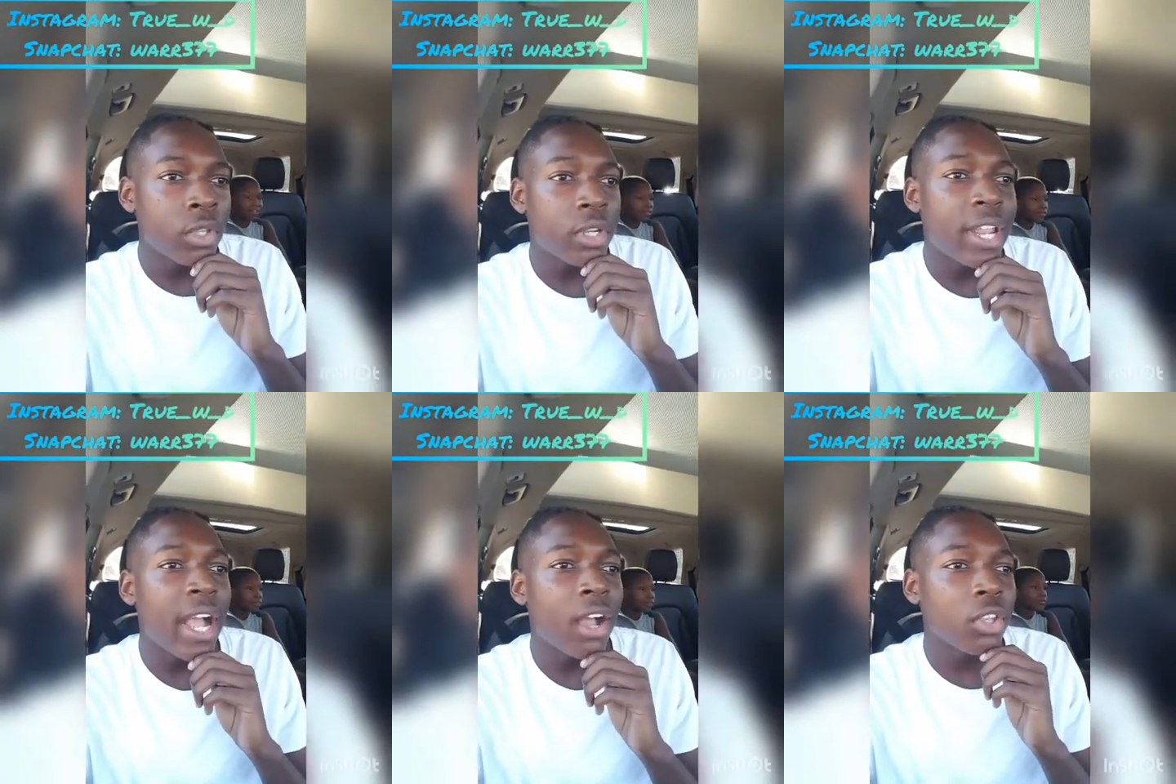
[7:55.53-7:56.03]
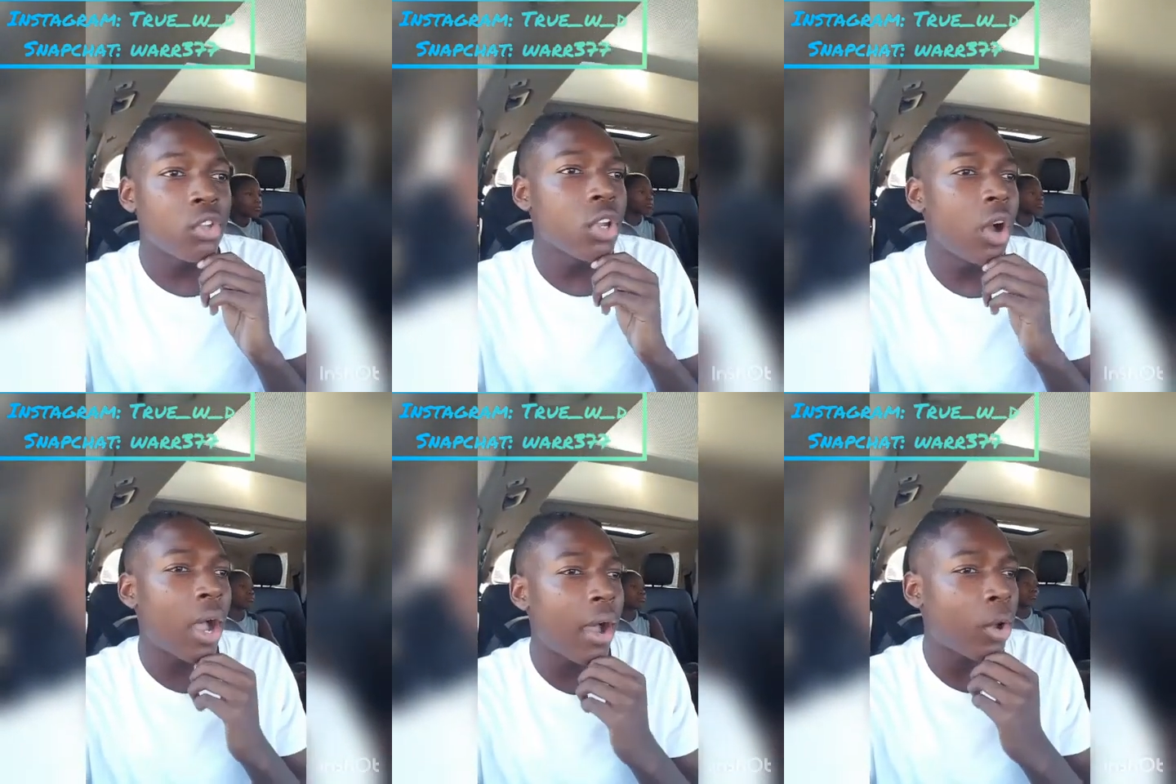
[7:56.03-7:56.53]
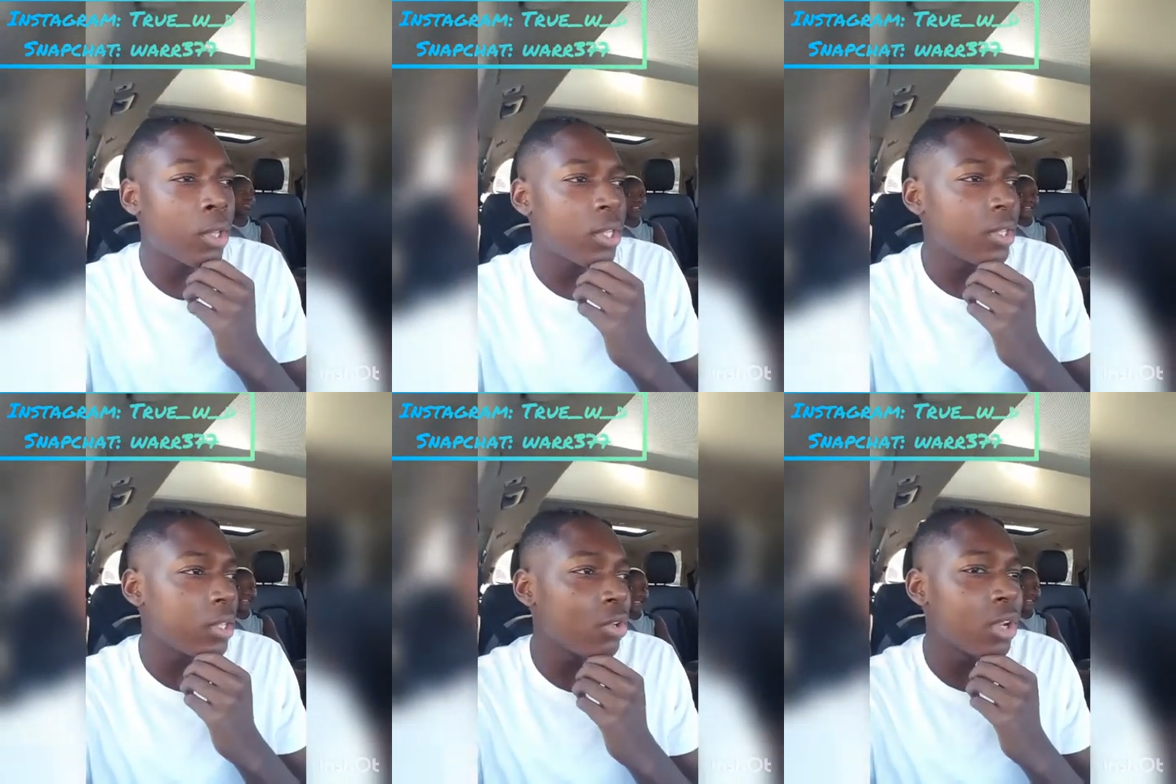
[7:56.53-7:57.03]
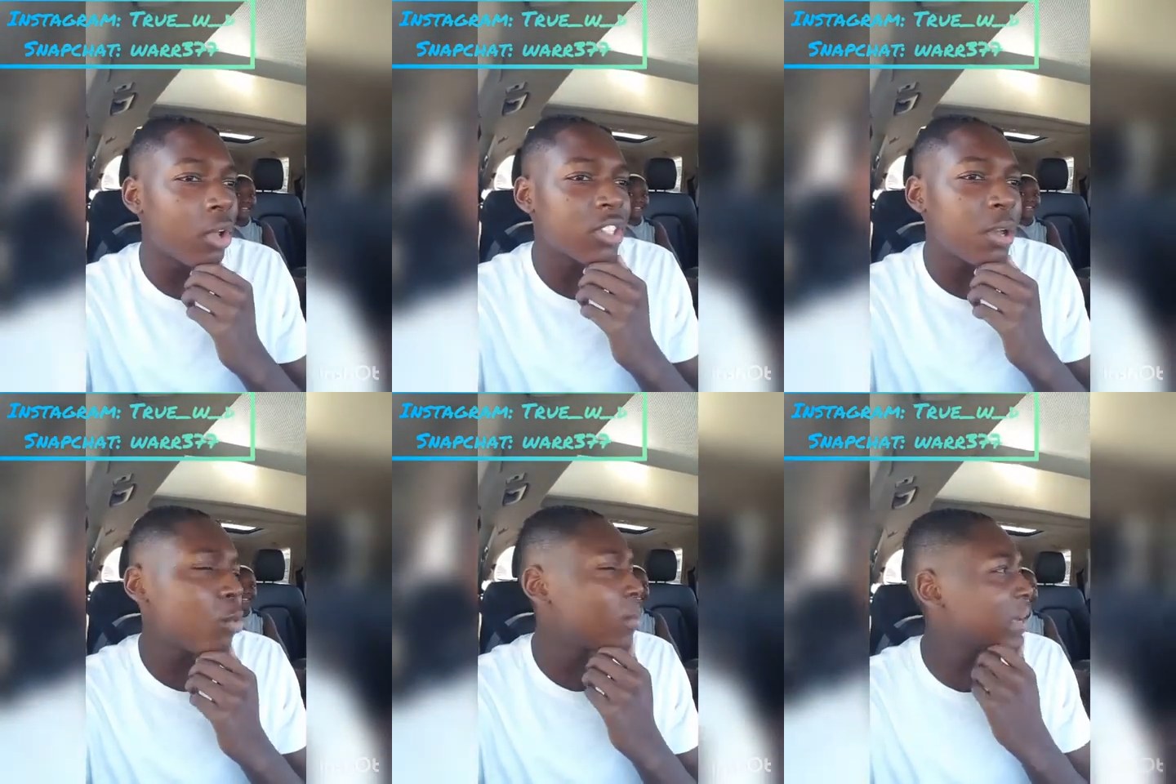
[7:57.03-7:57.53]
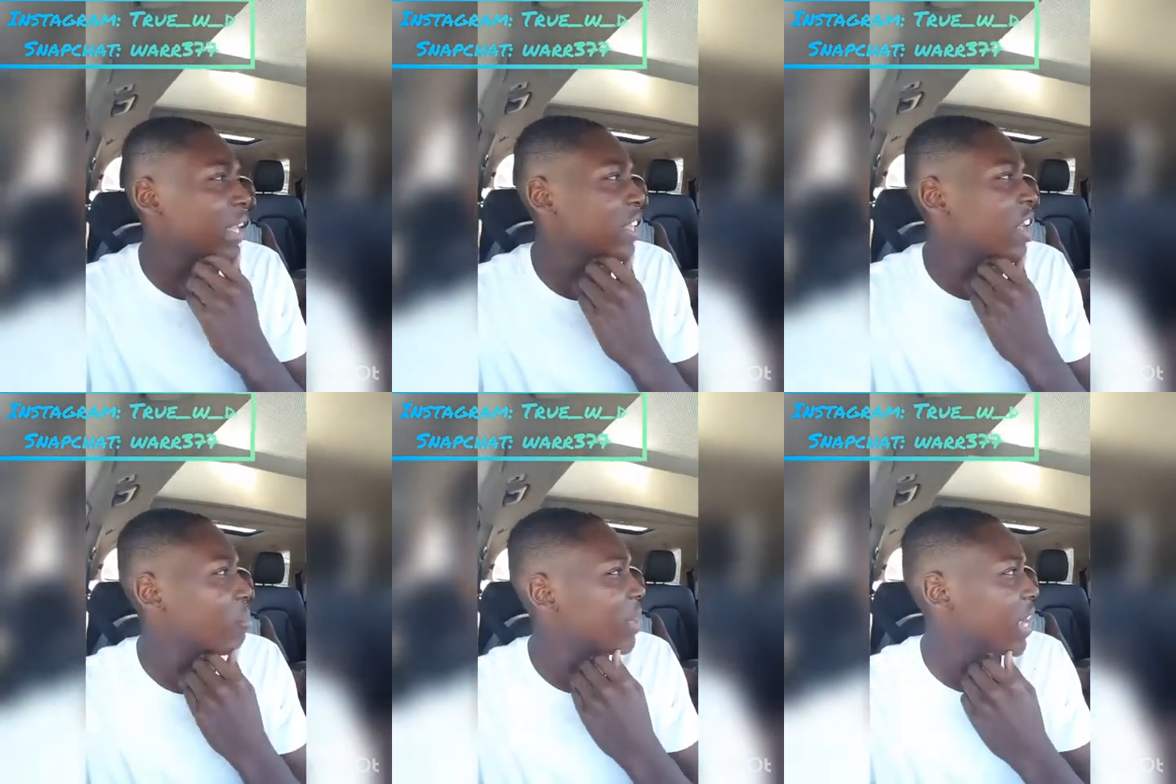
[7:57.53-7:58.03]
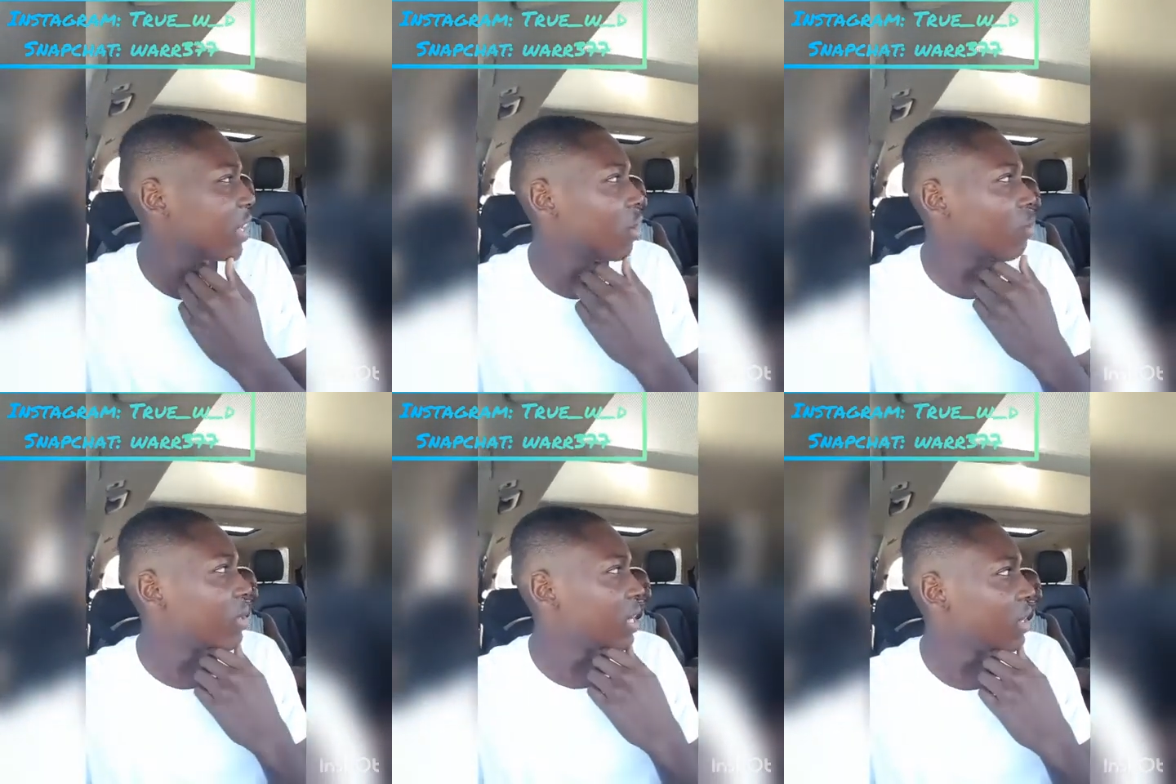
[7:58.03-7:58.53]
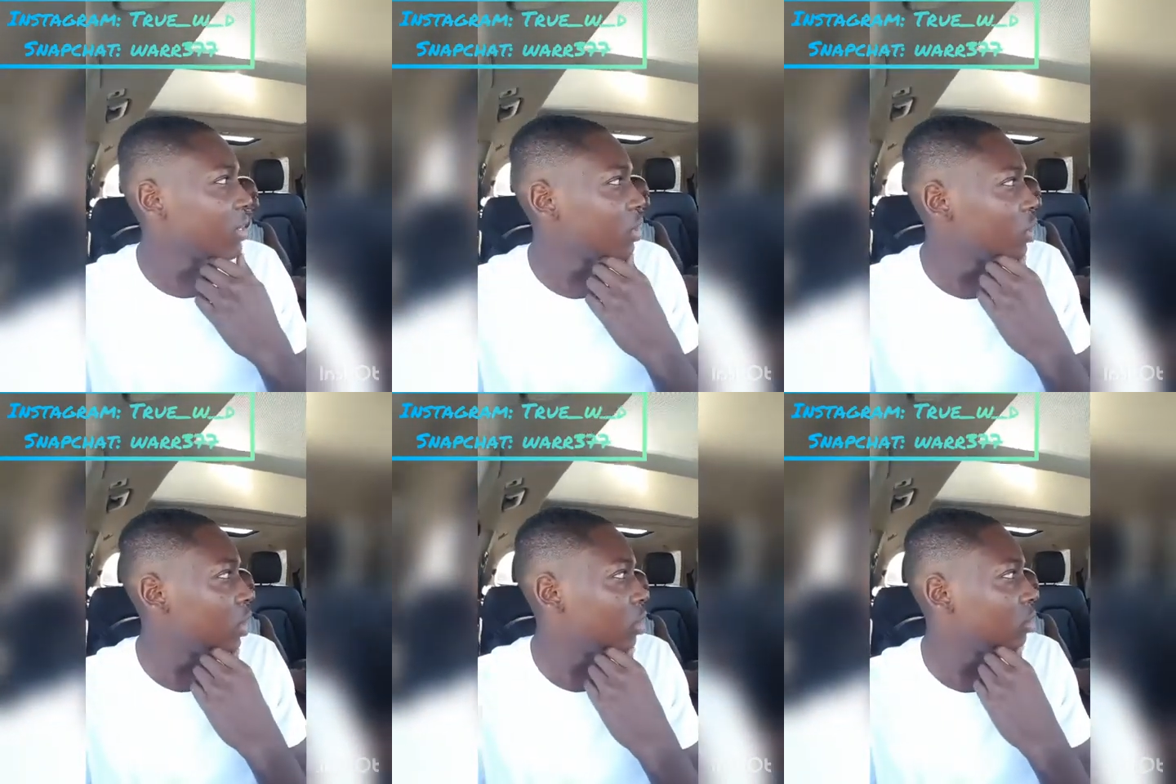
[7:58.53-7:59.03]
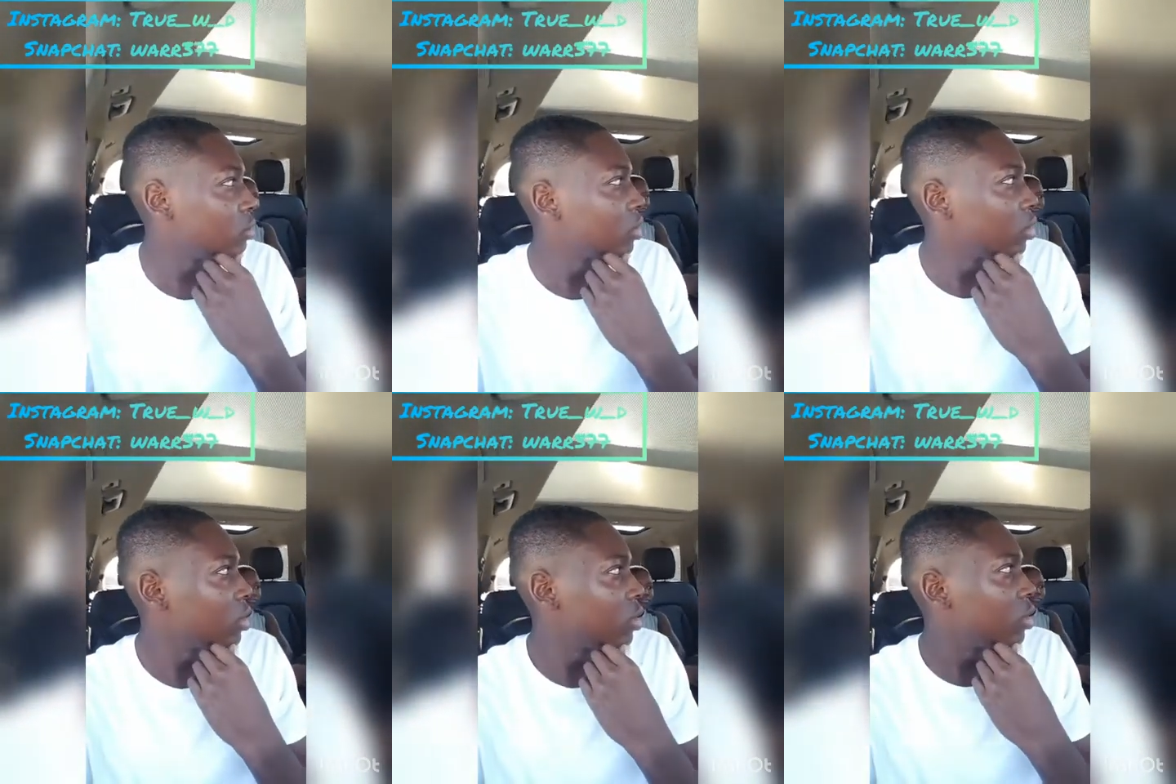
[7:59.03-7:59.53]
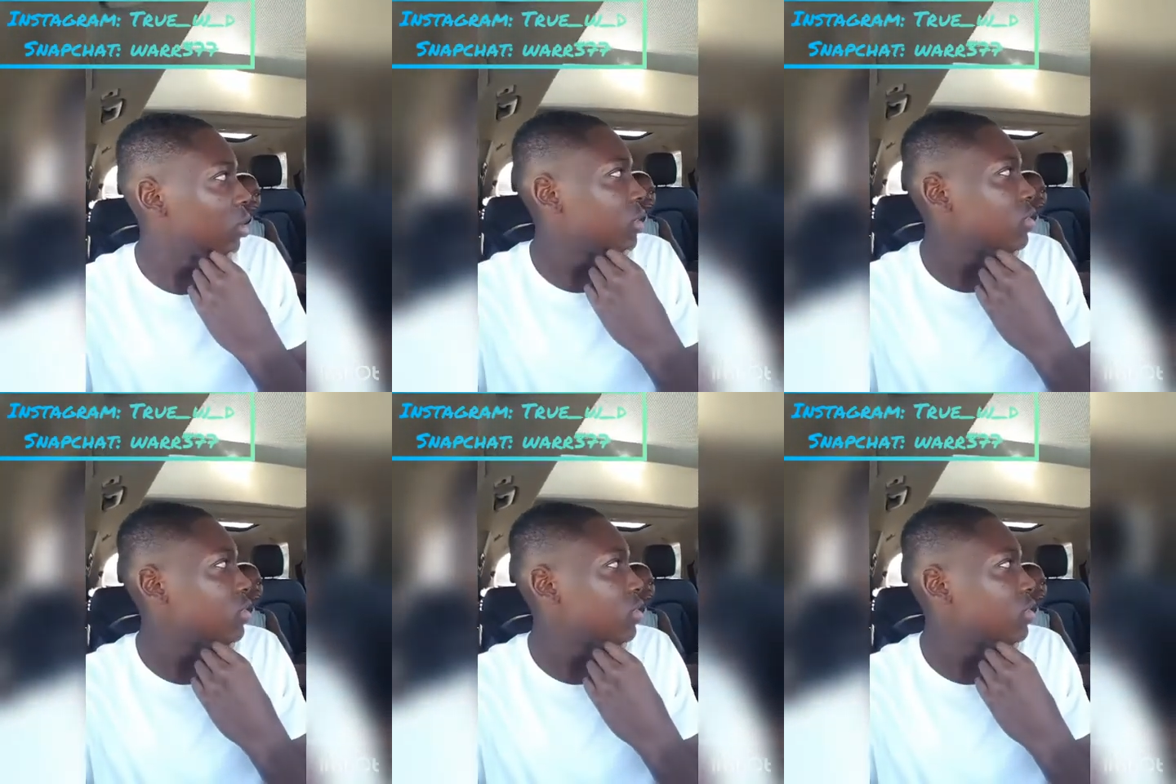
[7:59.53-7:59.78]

now you know how some women got their opinion on men.